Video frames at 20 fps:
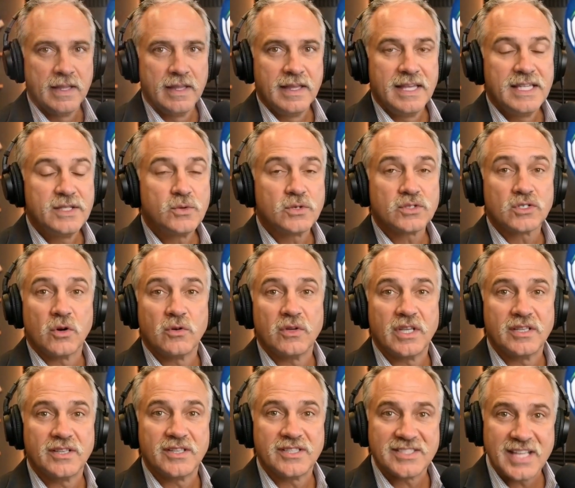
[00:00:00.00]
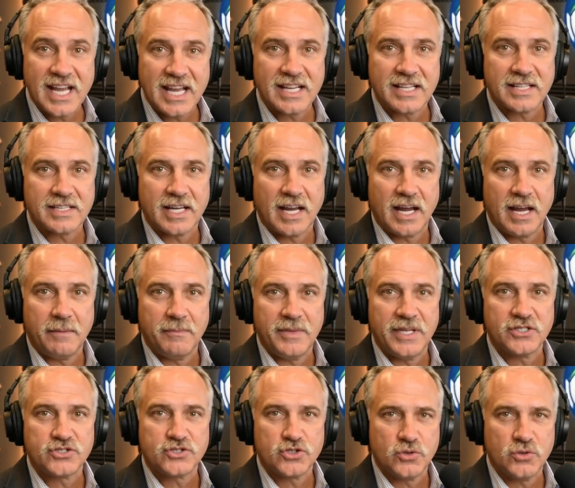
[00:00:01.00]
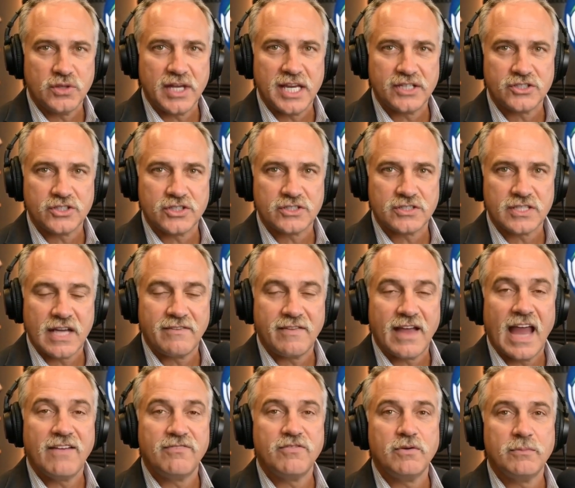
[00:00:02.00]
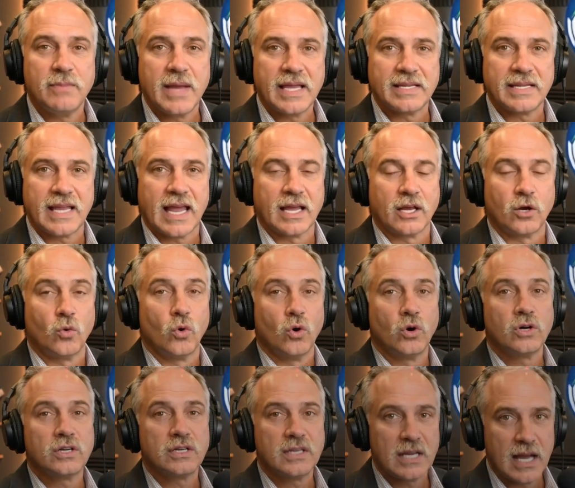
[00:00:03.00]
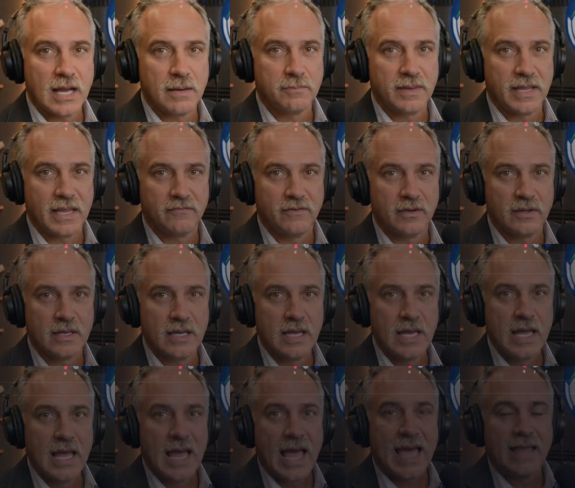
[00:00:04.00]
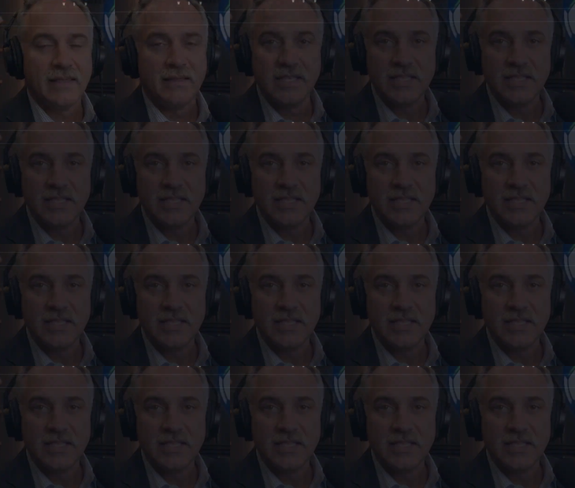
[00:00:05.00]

This was only the second time these two nations have ever met at a World Cup level, and